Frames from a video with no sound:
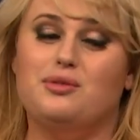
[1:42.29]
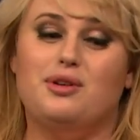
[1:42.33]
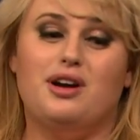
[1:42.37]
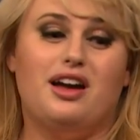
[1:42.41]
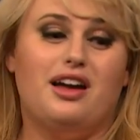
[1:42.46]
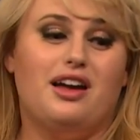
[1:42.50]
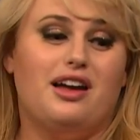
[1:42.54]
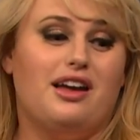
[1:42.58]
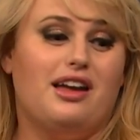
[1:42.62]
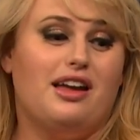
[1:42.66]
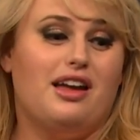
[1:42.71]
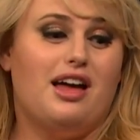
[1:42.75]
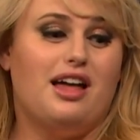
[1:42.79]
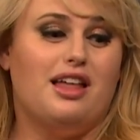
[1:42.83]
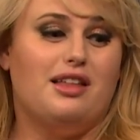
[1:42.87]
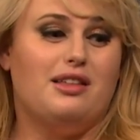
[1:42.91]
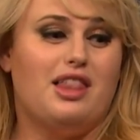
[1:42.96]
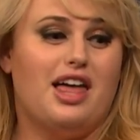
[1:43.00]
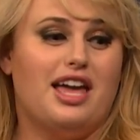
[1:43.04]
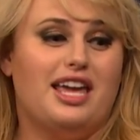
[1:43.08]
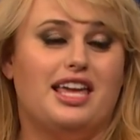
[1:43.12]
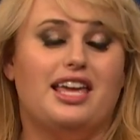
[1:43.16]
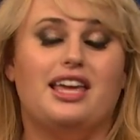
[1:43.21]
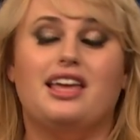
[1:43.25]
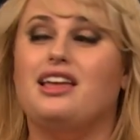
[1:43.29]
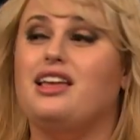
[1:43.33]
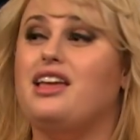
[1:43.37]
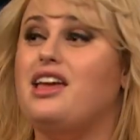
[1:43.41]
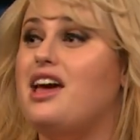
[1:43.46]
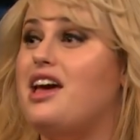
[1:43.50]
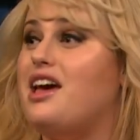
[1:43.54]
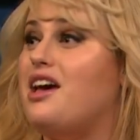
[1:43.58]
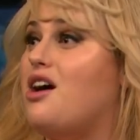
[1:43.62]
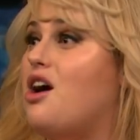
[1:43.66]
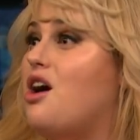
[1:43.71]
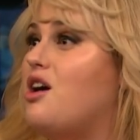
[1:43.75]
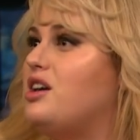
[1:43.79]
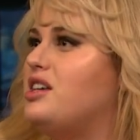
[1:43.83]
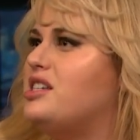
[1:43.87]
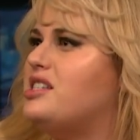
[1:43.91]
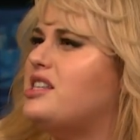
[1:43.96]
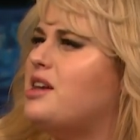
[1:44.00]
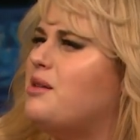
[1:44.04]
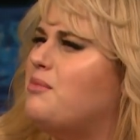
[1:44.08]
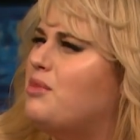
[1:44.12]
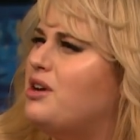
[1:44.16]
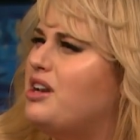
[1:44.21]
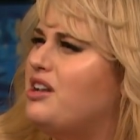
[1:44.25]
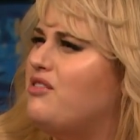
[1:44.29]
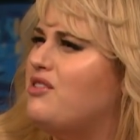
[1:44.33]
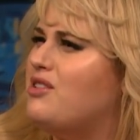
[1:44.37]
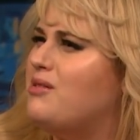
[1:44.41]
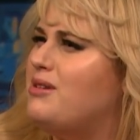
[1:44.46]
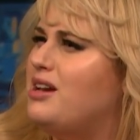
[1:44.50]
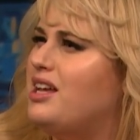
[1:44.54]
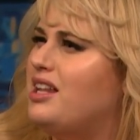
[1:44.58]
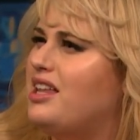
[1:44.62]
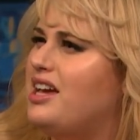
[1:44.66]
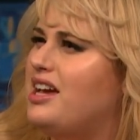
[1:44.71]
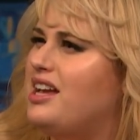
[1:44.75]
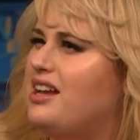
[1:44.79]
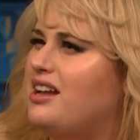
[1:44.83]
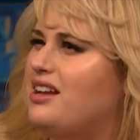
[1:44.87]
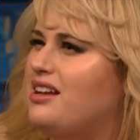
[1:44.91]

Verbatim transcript: what, is somebody from Atlanta?